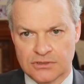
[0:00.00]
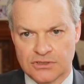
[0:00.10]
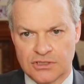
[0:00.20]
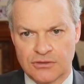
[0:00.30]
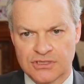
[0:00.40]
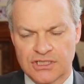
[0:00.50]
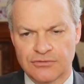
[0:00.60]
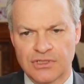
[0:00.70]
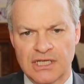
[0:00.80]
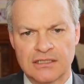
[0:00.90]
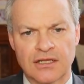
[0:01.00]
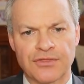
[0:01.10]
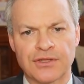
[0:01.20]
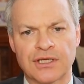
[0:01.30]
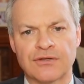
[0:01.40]
So is there really
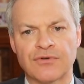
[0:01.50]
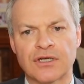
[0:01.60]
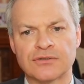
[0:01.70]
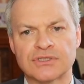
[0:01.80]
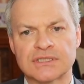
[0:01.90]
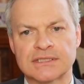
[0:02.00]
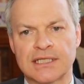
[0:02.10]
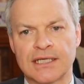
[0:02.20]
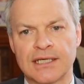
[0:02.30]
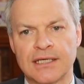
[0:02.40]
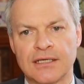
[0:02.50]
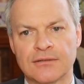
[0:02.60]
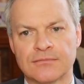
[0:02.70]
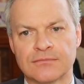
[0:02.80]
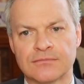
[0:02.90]
nothing in row C?